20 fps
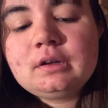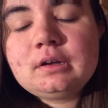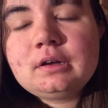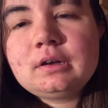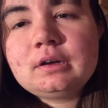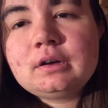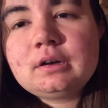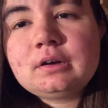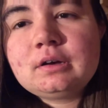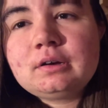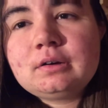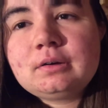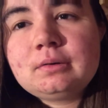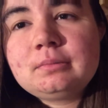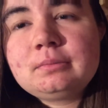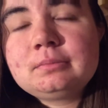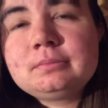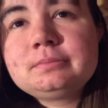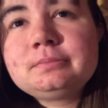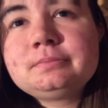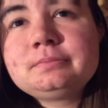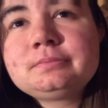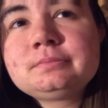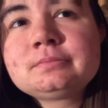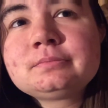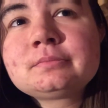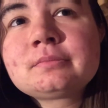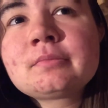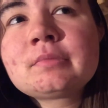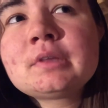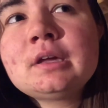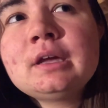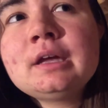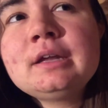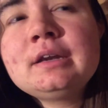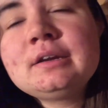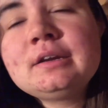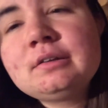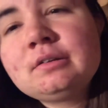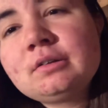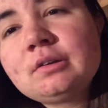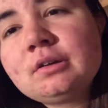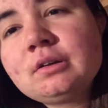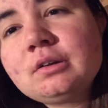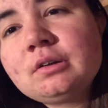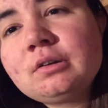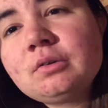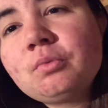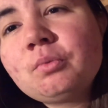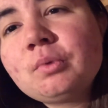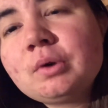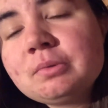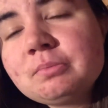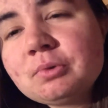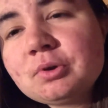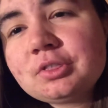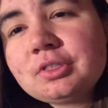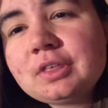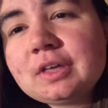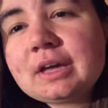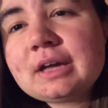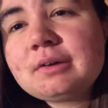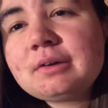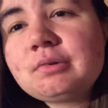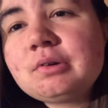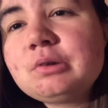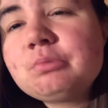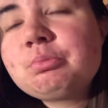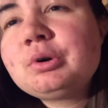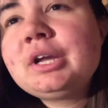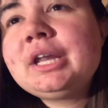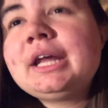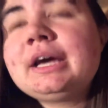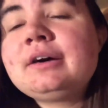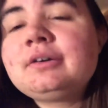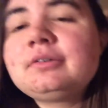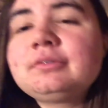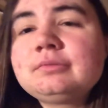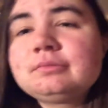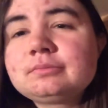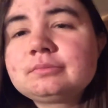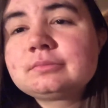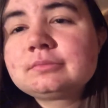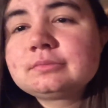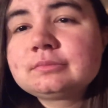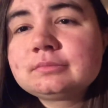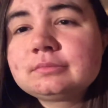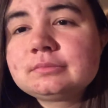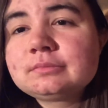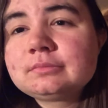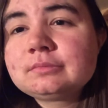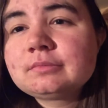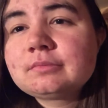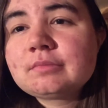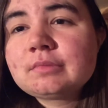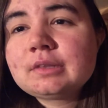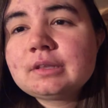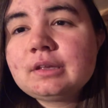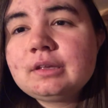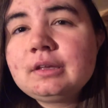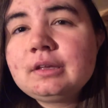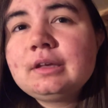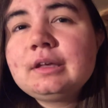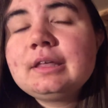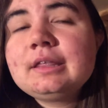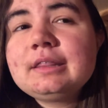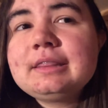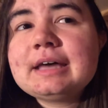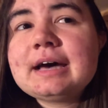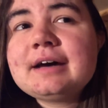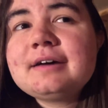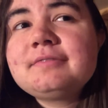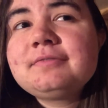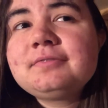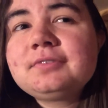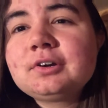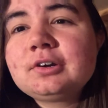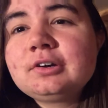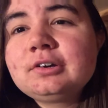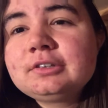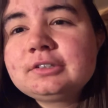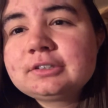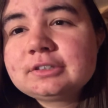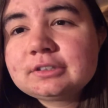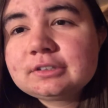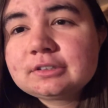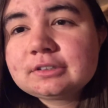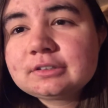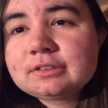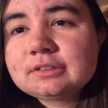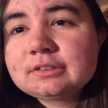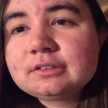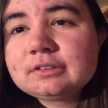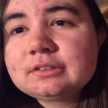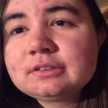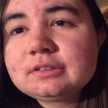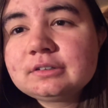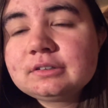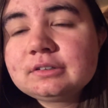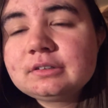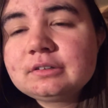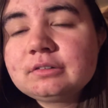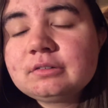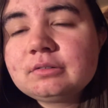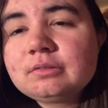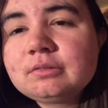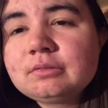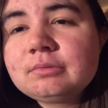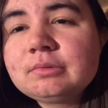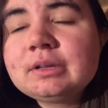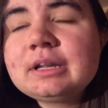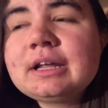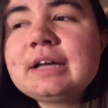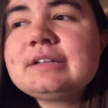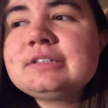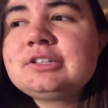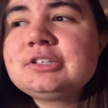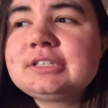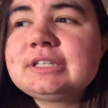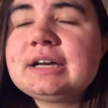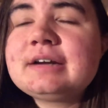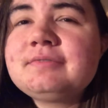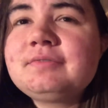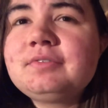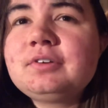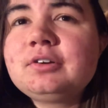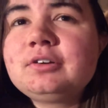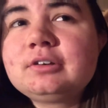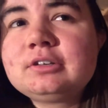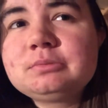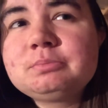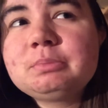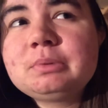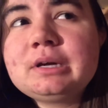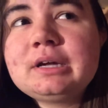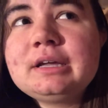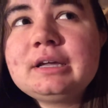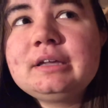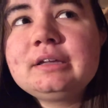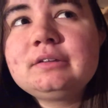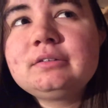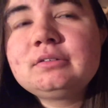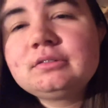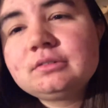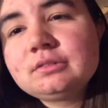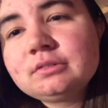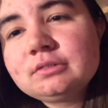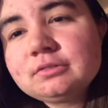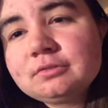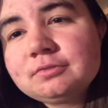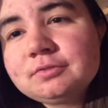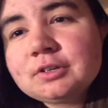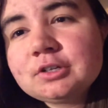And one more thing I want to point out, that verse, well, not just that verse, but 1